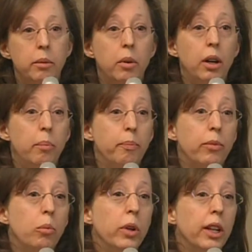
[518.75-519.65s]

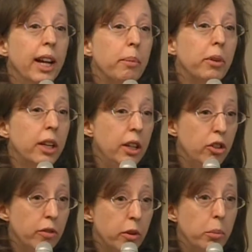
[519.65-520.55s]
When an
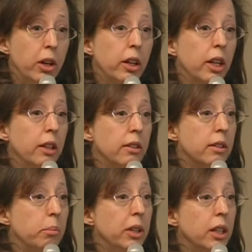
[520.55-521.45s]
application for marketing is
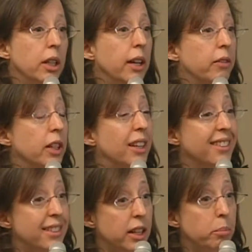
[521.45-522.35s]
submitted, FDA
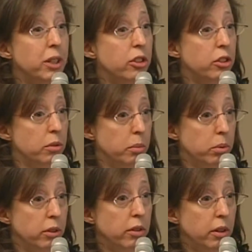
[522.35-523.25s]
has 10 months to
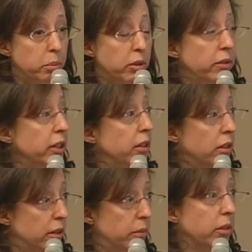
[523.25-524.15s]
approve it
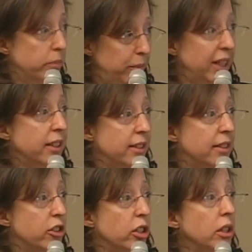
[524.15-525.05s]
or make a
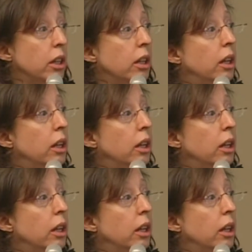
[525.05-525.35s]
decision